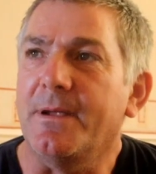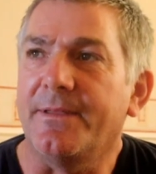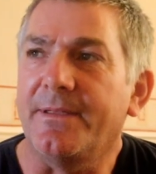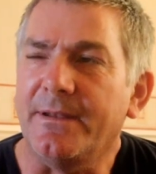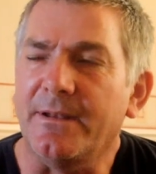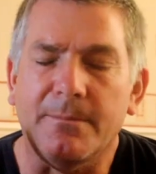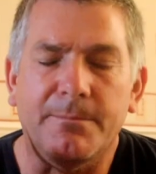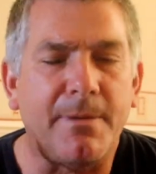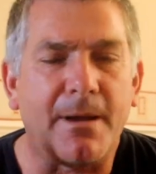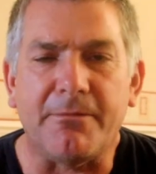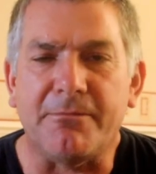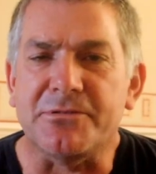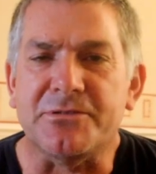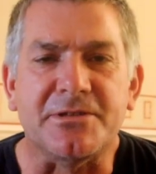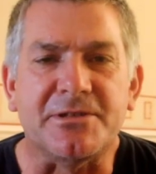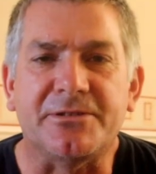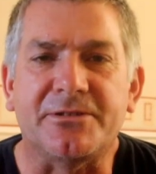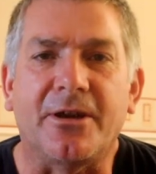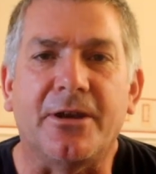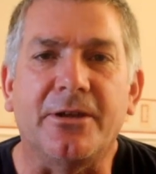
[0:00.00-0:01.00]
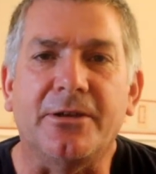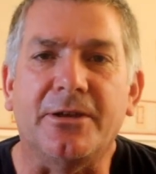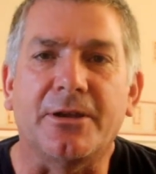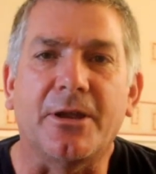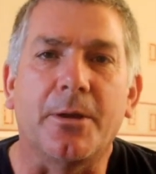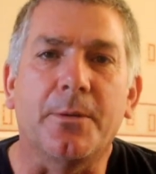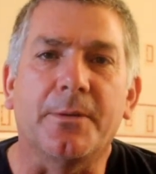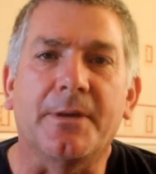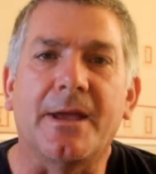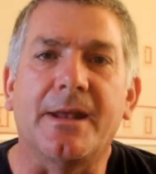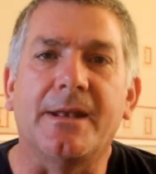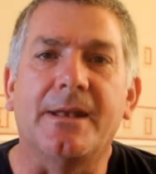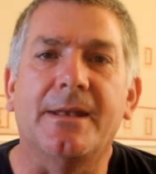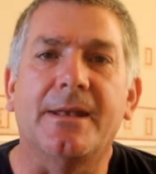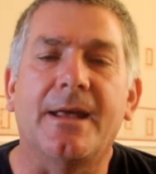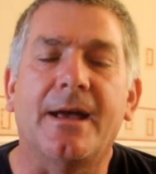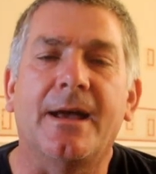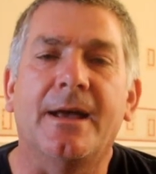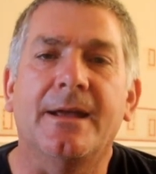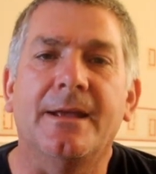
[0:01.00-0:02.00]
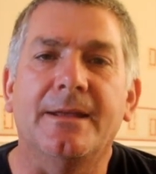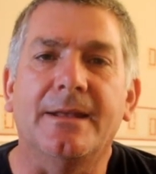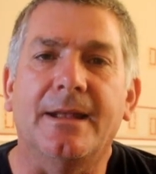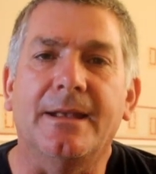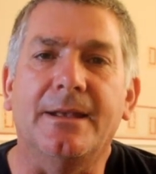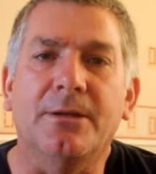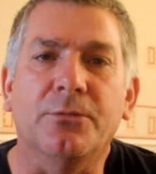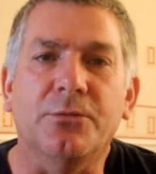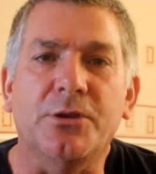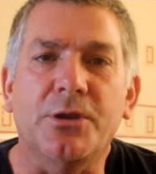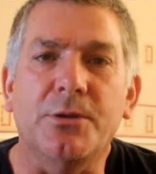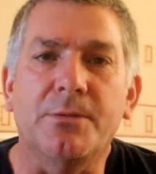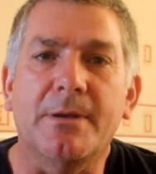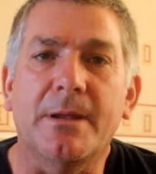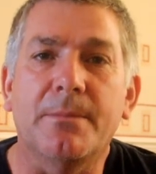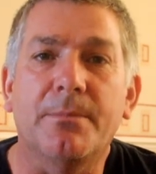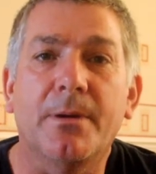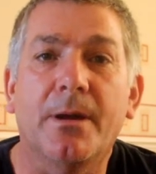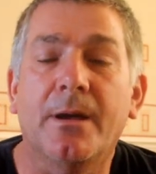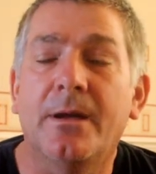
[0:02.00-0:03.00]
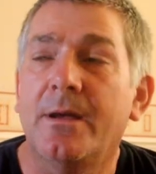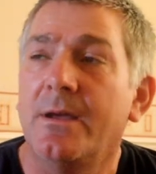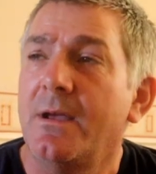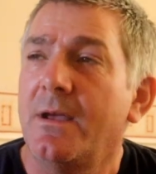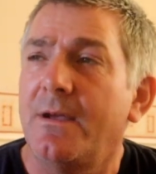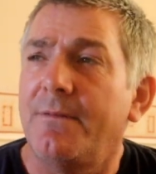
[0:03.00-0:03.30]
I think the batteries are starting to go again in that little unit, but